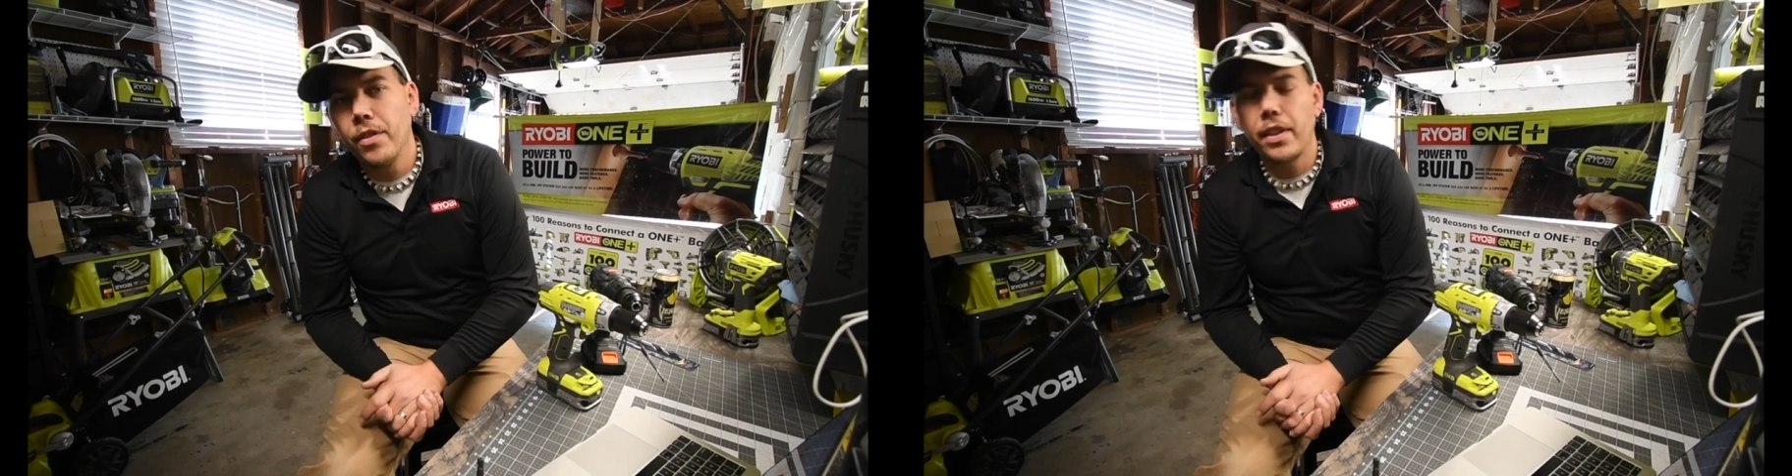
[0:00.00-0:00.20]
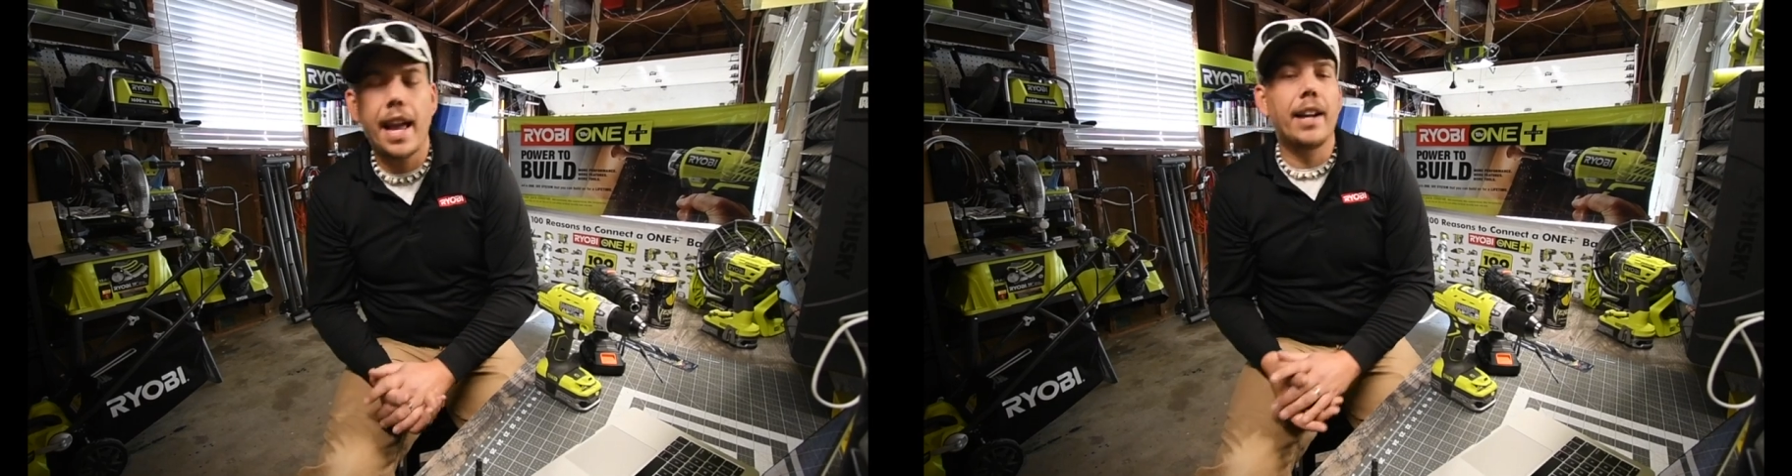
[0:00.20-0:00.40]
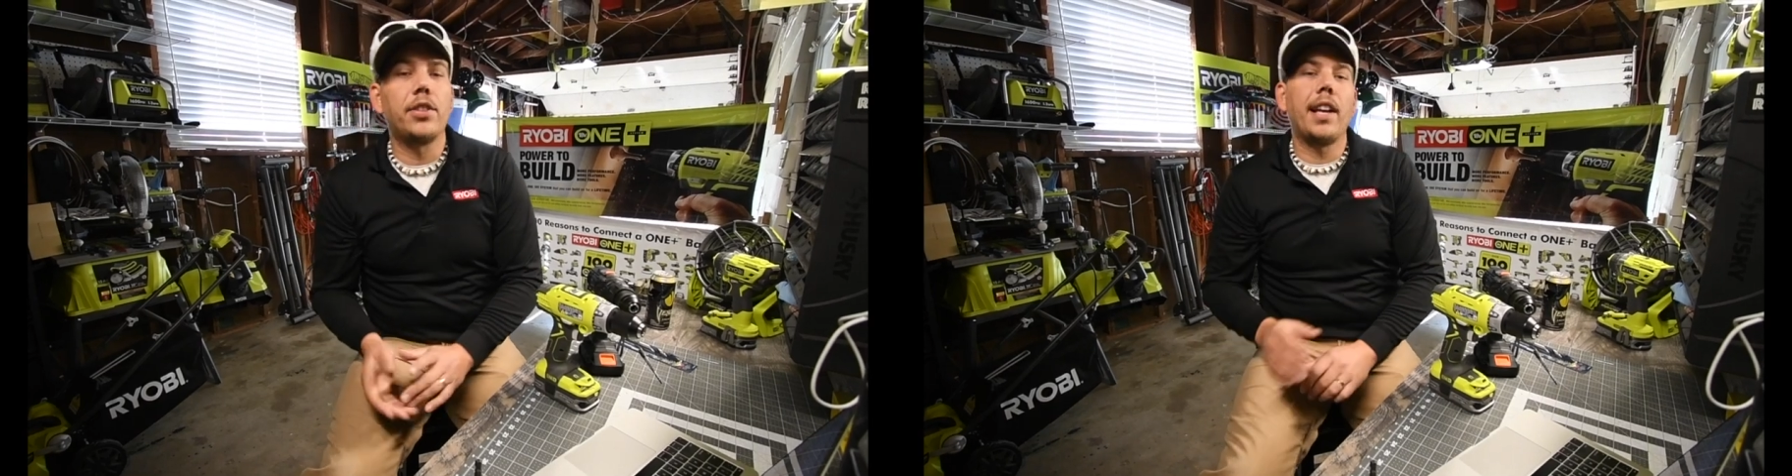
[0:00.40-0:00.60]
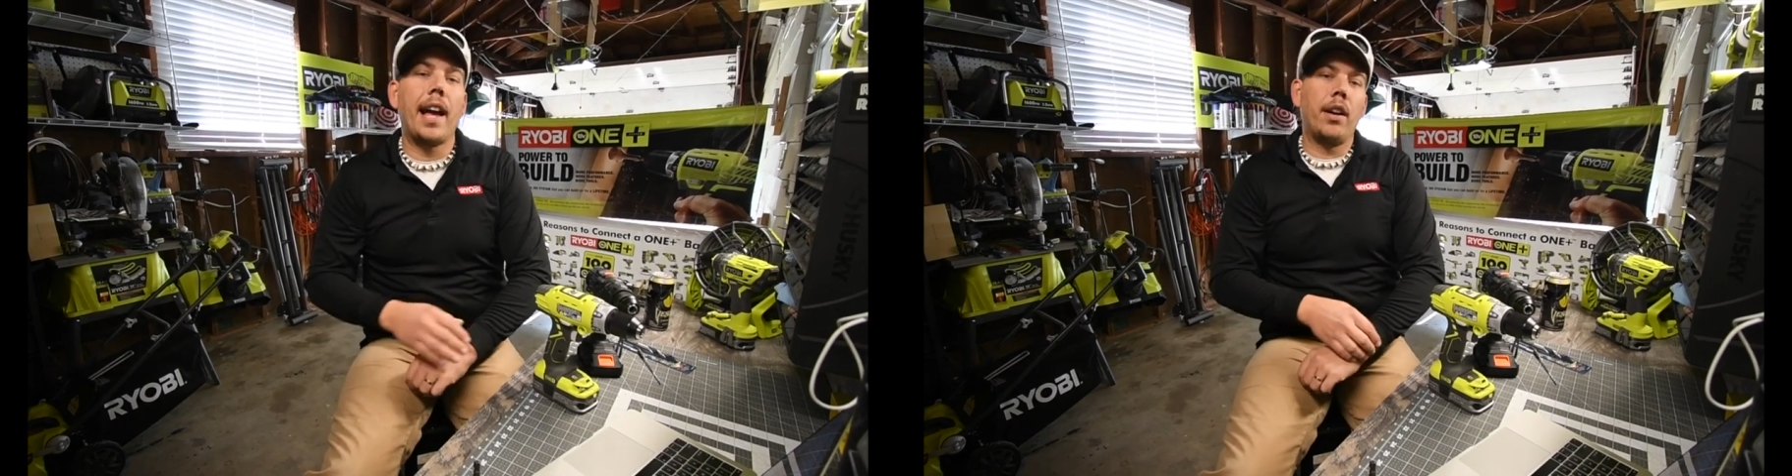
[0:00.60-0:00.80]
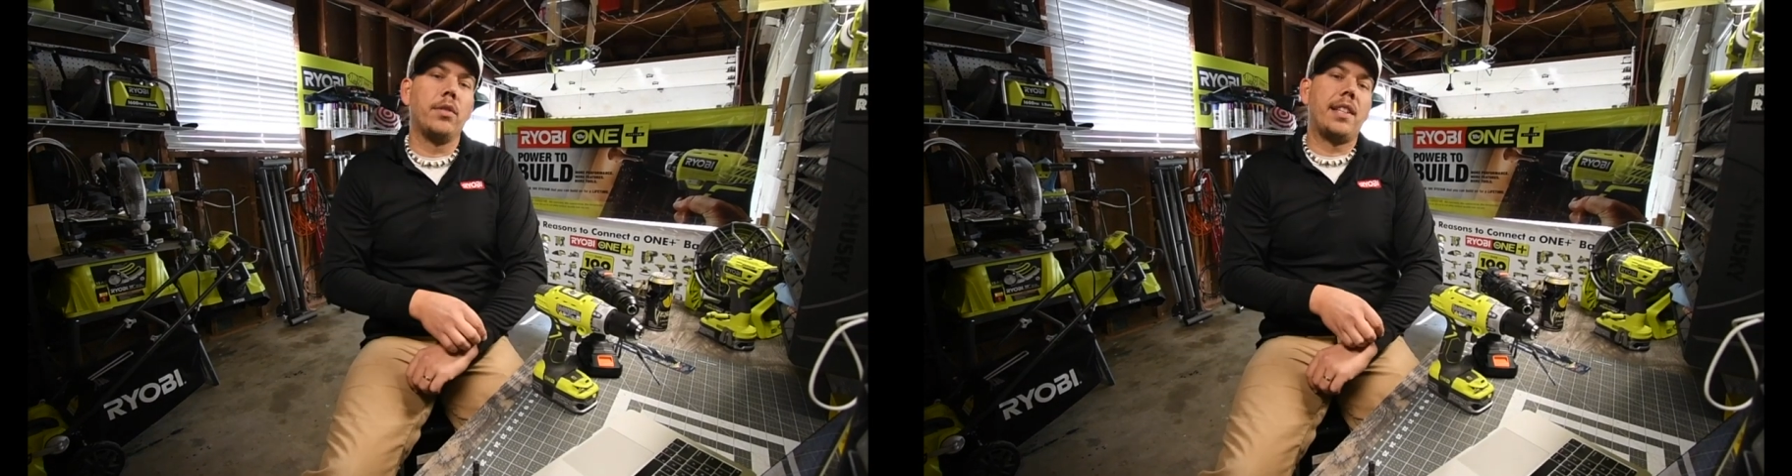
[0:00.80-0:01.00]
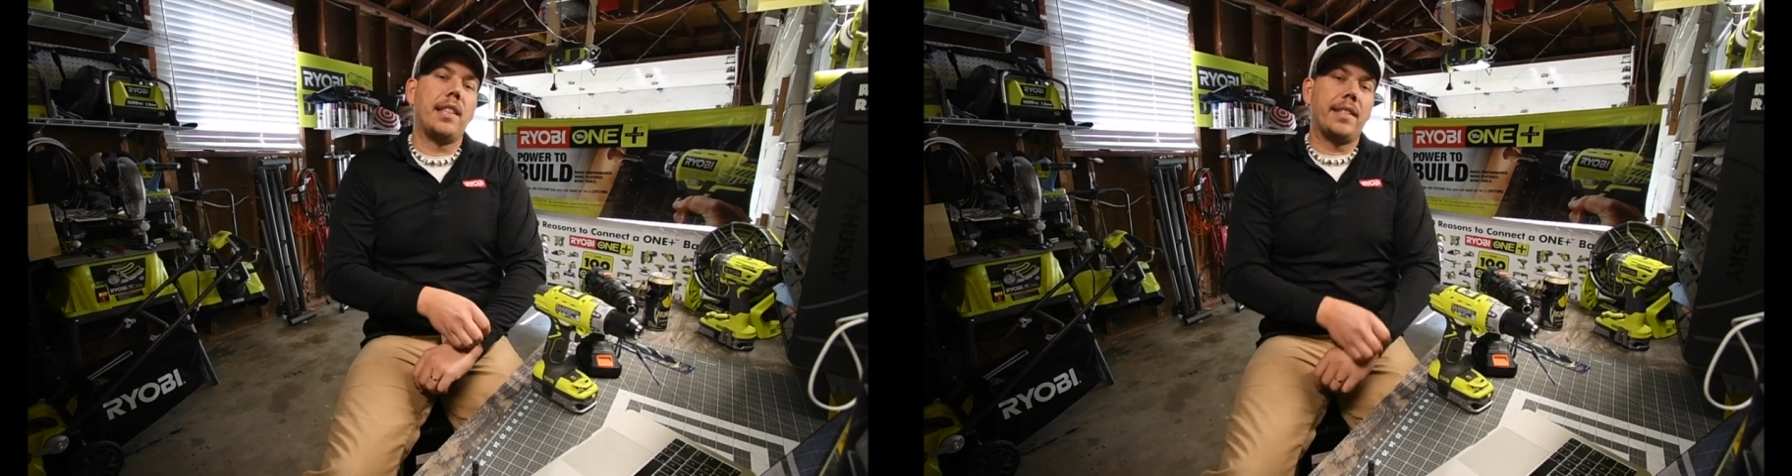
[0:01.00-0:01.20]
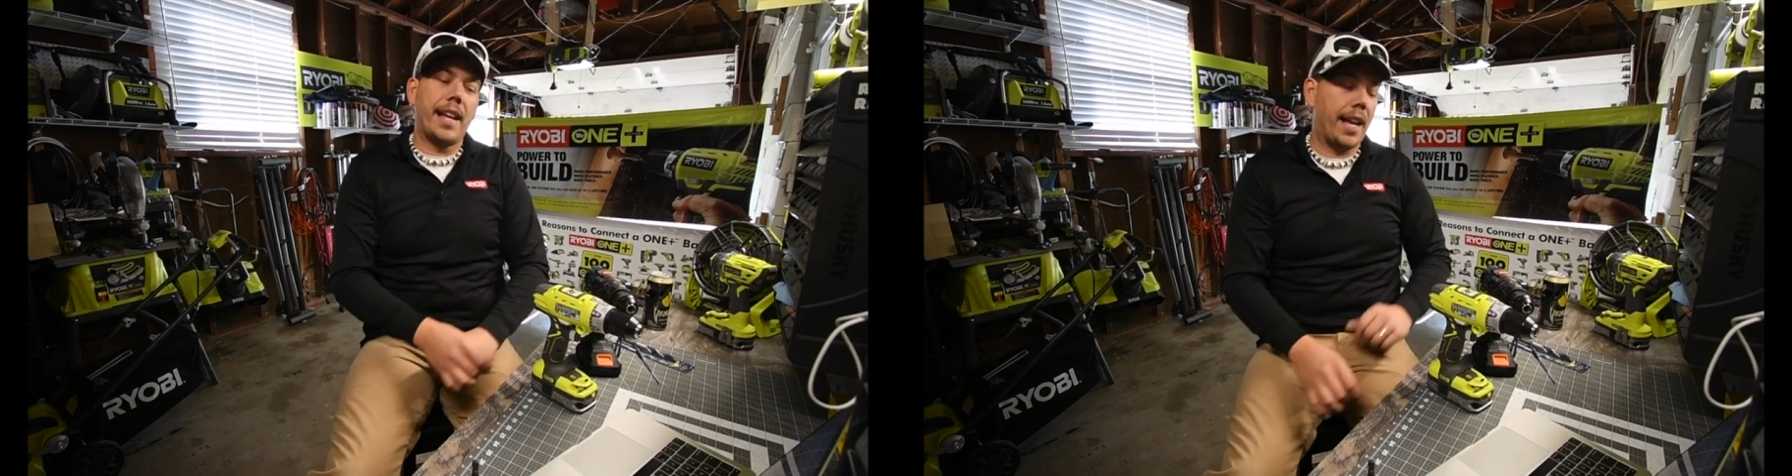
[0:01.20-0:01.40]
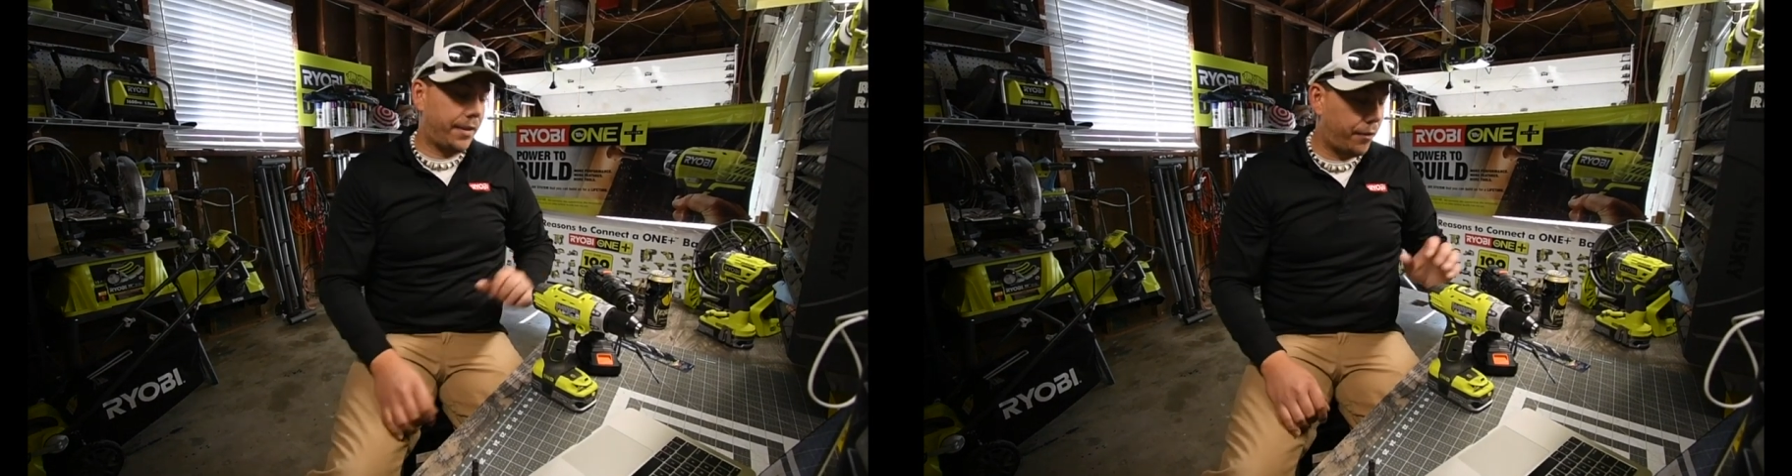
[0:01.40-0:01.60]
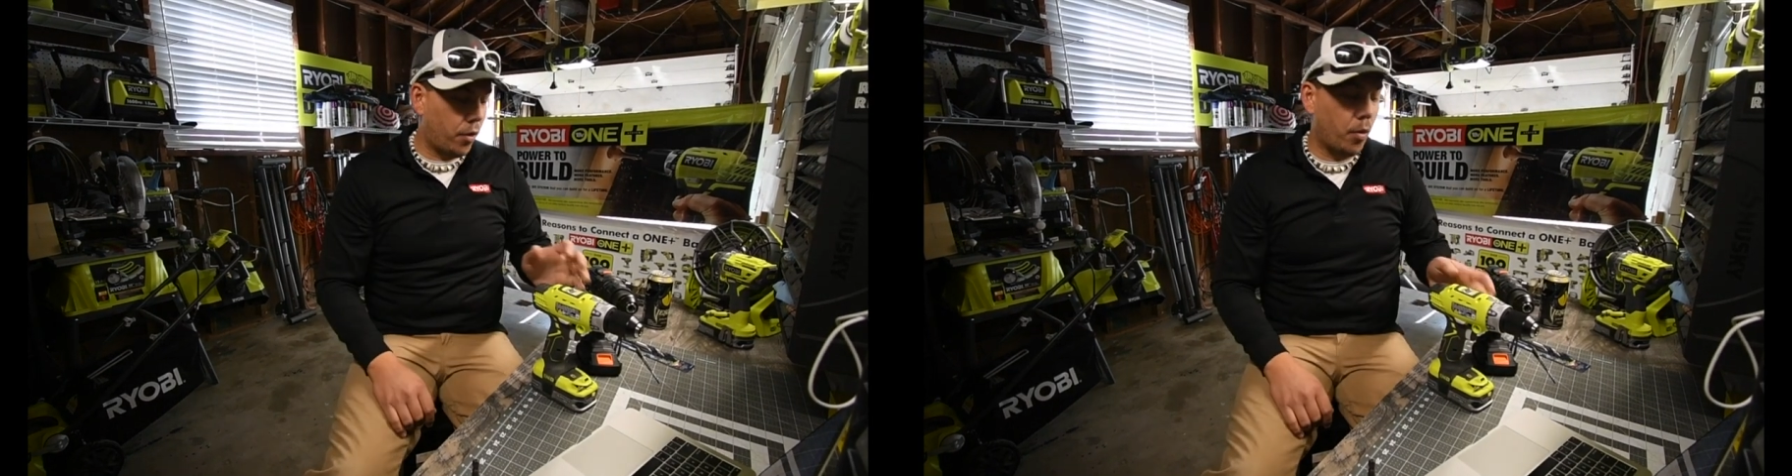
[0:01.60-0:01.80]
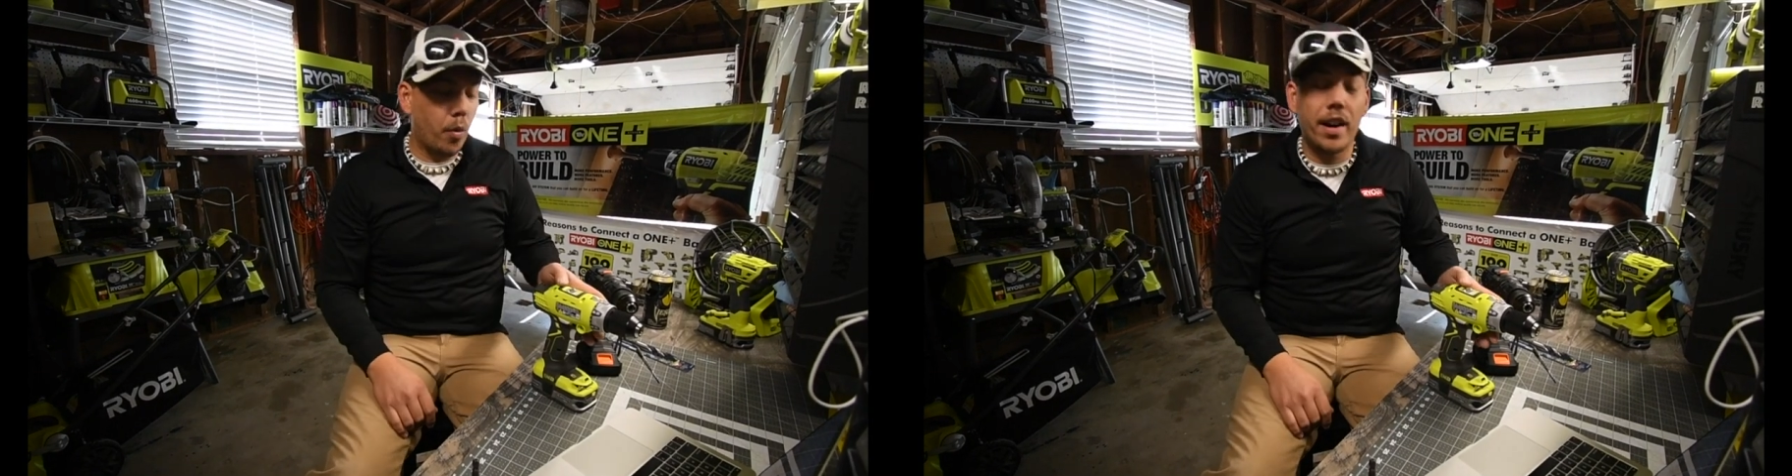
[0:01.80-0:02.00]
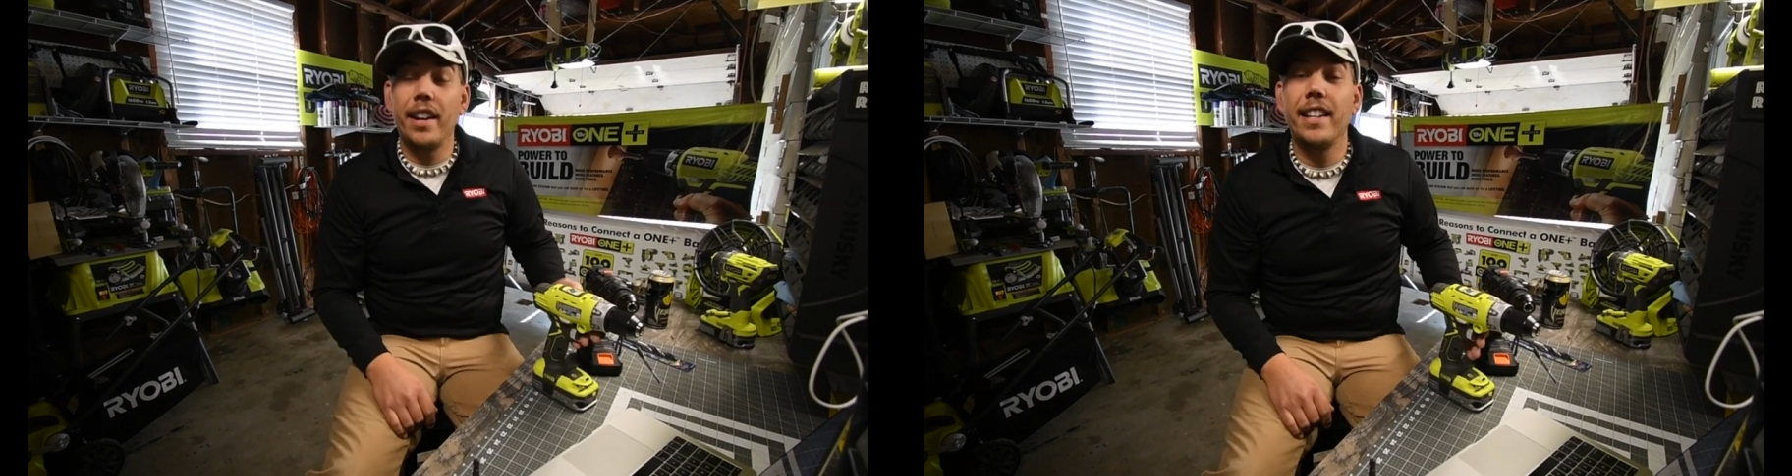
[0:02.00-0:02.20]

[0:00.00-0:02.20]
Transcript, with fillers: they actually, I don't see the stats for what it